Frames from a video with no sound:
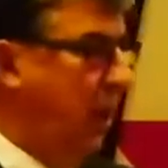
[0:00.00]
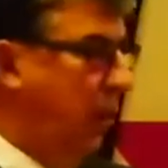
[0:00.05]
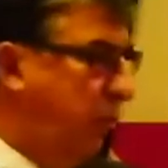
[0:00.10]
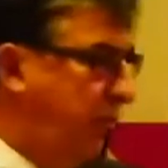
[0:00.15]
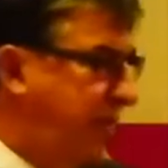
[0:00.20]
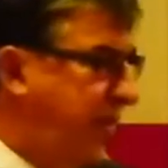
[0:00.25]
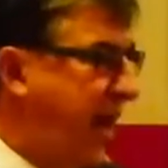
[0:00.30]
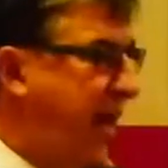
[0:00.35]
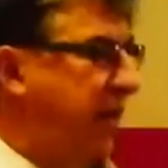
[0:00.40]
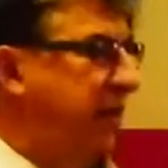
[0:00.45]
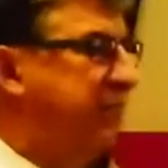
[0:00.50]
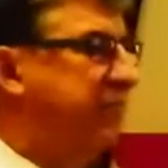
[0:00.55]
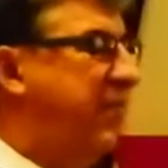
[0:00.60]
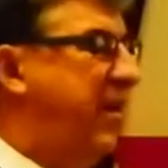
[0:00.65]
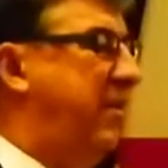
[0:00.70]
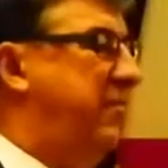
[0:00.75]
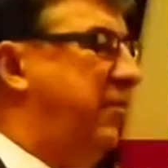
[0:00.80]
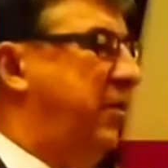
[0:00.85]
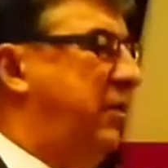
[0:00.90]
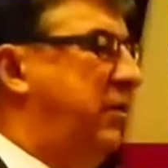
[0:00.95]
We've added
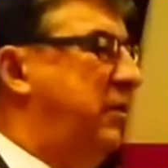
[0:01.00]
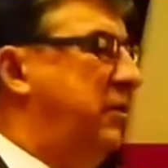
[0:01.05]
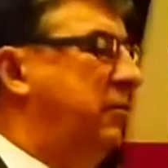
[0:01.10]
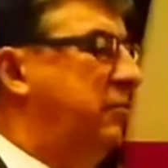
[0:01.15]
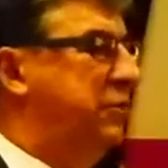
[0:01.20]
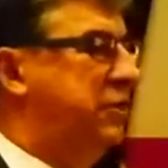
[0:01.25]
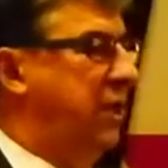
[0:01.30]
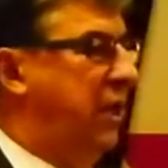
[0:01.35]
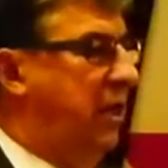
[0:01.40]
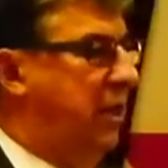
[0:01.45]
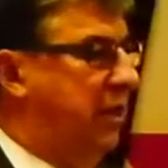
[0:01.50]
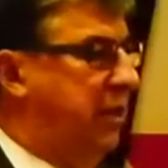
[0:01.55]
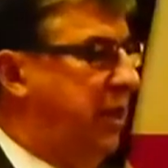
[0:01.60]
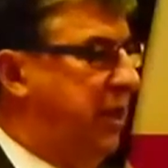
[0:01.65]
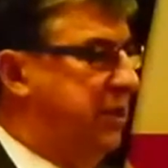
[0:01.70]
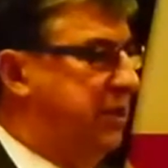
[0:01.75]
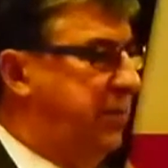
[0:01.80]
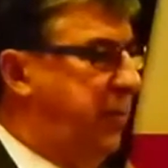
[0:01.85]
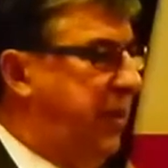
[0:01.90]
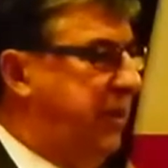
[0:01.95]
500 new
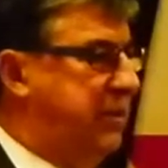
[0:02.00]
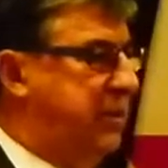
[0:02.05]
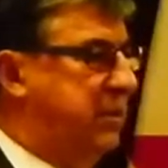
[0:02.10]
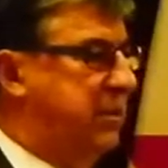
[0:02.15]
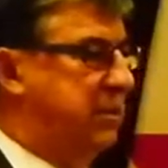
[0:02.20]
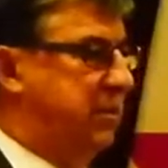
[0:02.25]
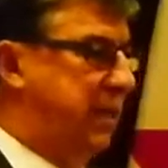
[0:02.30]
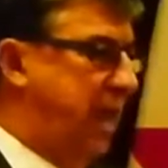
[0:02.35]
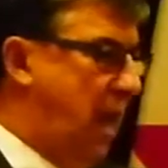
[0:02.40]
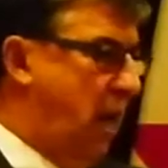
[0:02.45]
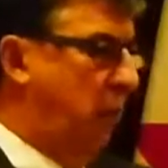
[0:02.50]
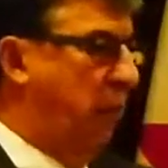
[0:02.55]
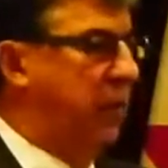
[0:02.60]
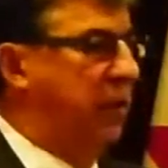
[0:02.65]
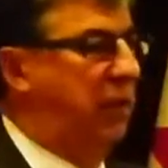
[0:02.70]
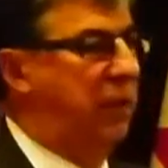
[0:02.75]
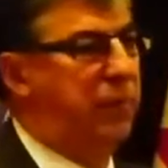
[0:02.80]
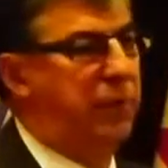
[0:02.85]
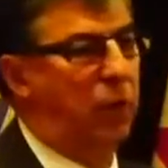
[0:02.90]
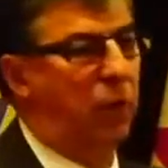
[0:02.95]
childcare spaces. Now we're
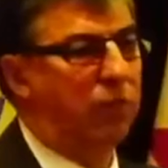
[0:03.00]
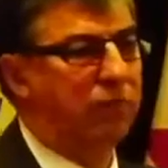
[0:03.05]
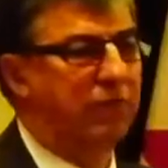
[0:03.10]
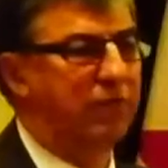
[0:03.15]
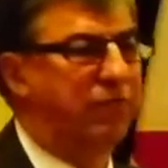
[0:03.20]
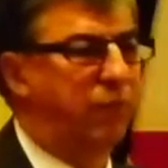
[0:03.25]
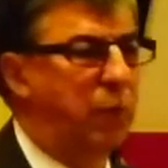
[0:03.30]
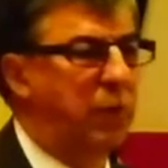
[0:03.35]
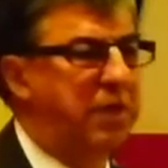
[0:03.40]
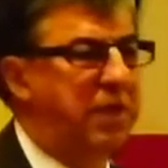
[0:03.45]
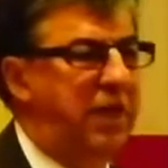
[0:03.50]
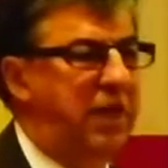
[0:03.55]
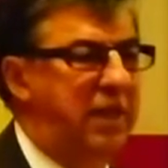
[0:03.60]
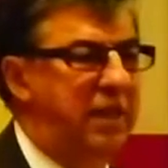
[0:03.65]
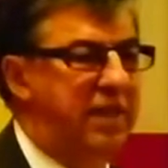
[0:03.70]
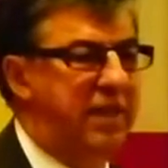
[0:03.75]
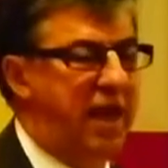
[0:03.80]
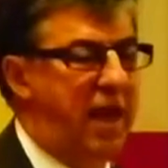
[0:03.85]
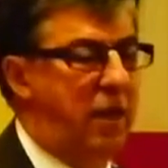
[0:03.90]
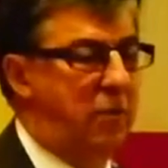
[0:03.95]
going to be over
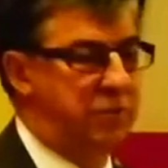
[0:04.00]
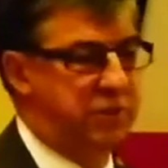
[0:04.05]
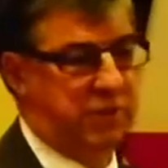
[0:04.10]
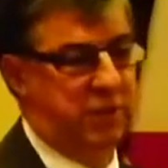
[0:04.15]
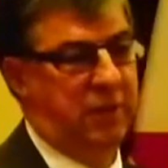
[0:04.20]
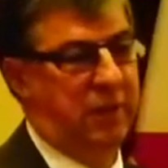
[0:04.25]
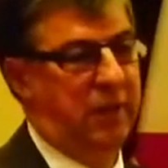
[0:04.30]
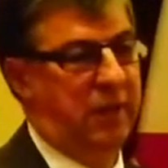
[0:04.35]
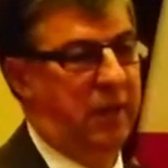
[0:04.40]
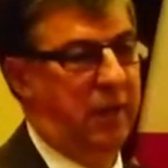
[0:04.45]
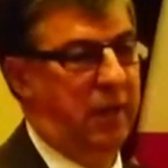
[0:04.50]
14,000.